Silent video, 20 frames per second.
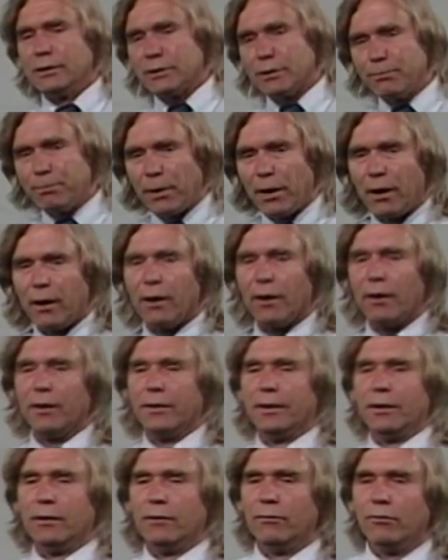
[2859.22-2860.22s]
is a
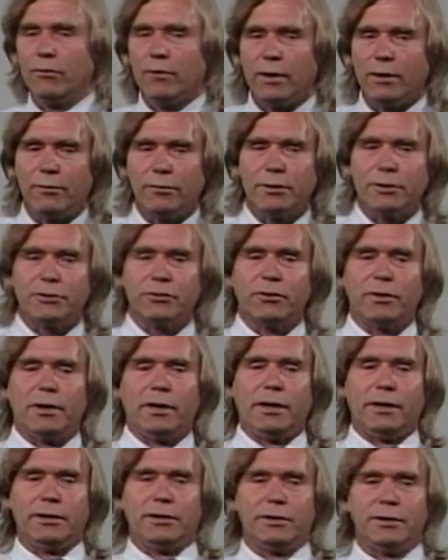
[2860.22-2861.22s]
part of what we're
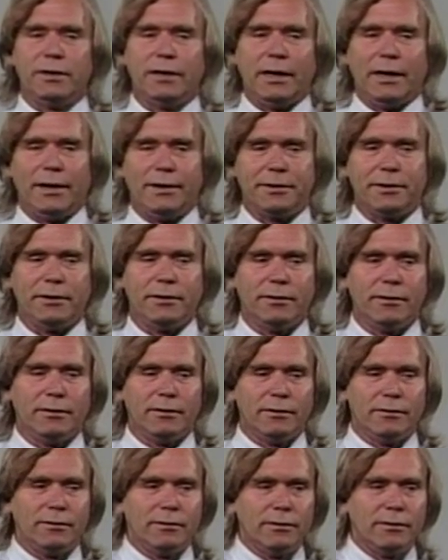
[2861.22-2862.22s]
trying to get
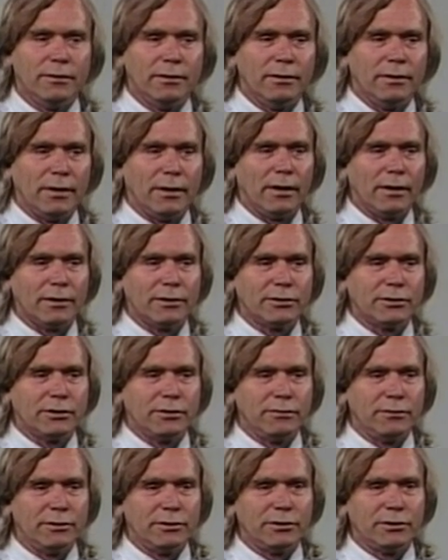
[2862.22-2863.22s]
our
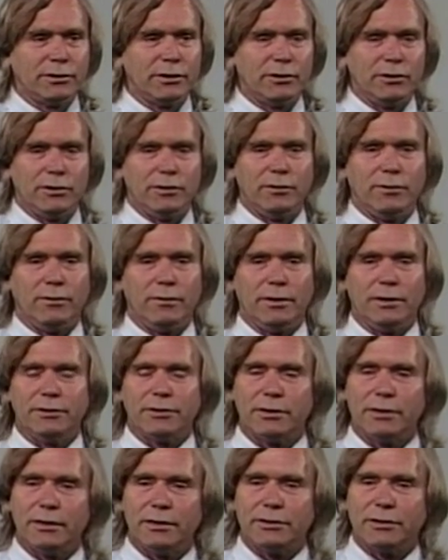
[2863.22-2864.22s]
students to do.
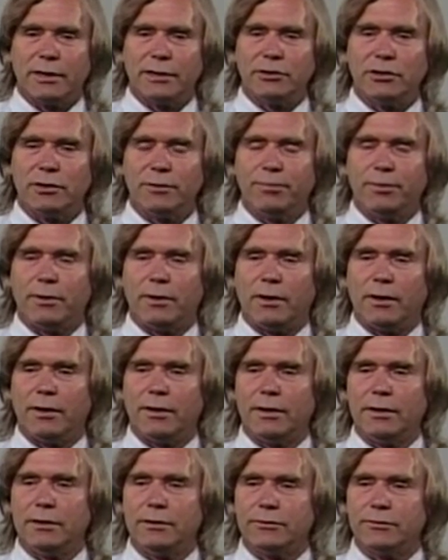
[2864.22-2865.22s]
It's an essential
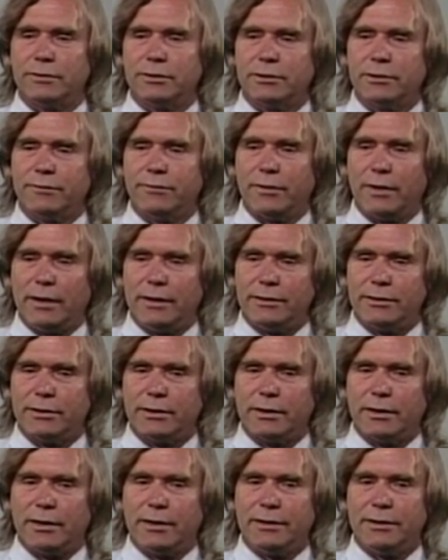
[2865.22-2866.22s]
part. It's what defines
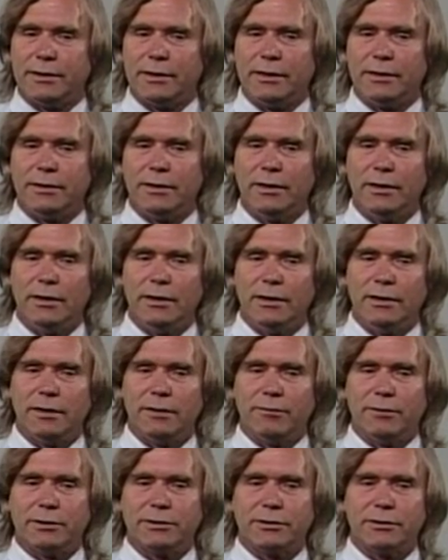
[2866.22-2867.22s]
the content.
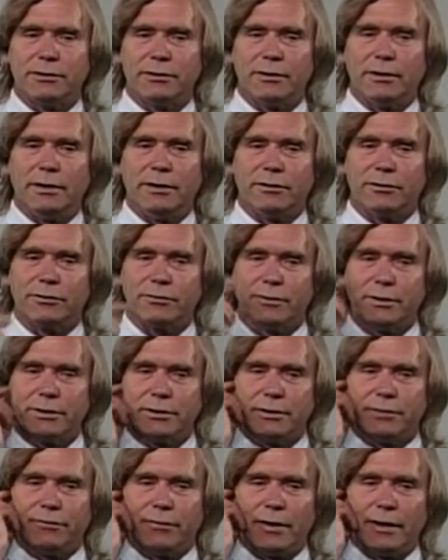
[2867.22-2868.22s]
It's
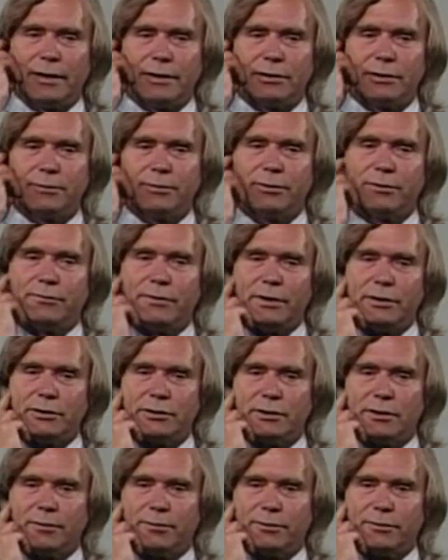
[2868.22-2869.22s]
what defines the
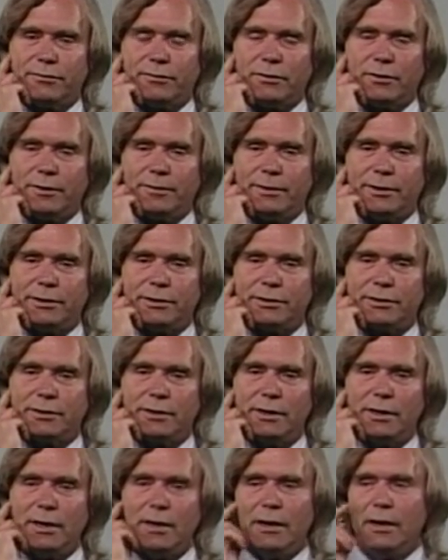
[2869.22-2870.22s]
professional performance.
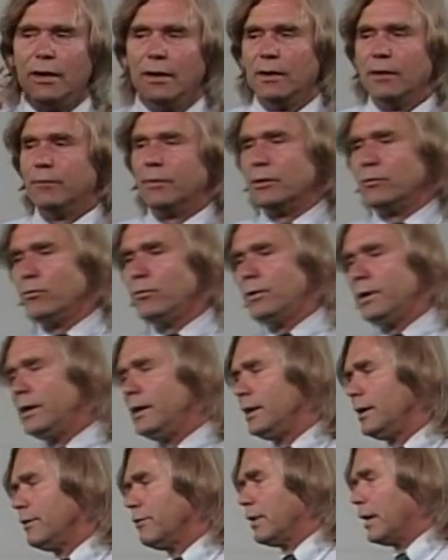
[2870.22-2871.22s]
But
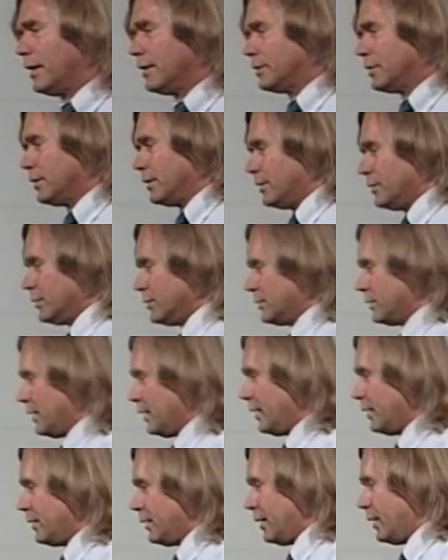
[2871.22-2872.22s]
we have got to
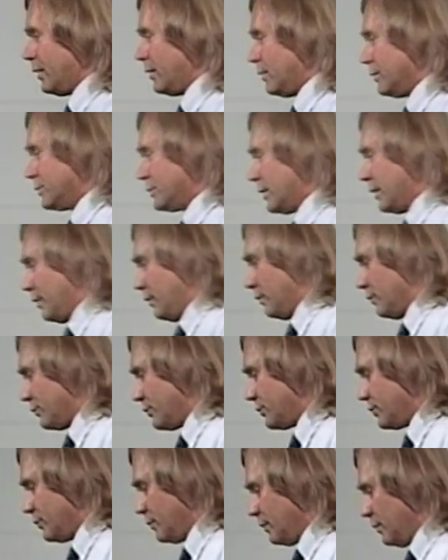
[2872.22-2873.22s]
understand that
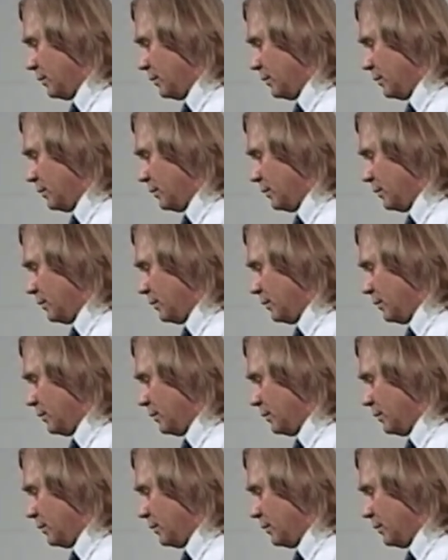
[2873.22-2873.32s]
ourselves.